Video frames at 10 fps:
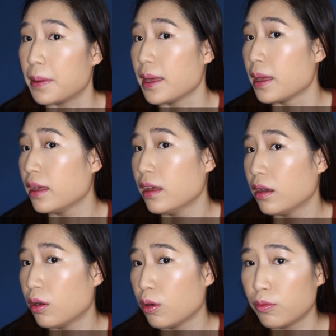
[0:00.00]
But
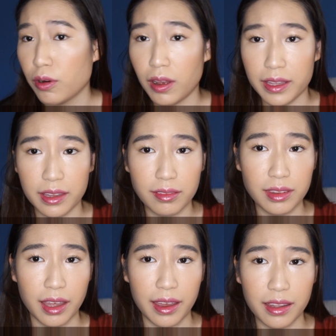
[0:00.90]
overall, I think
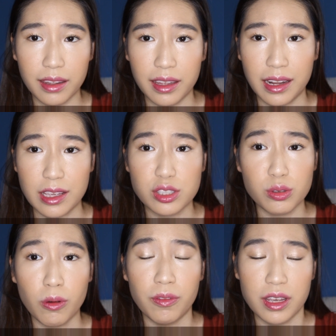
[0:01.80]
that it is
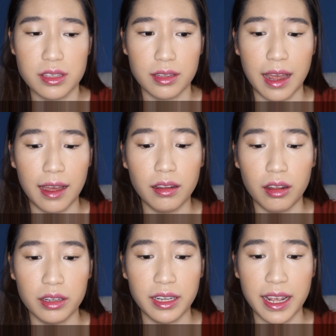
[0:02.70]
so versatile
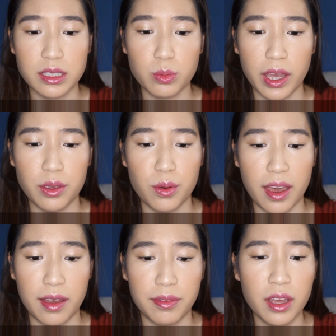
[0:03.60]
on days where you
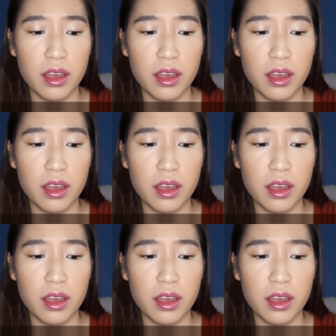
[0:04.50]
have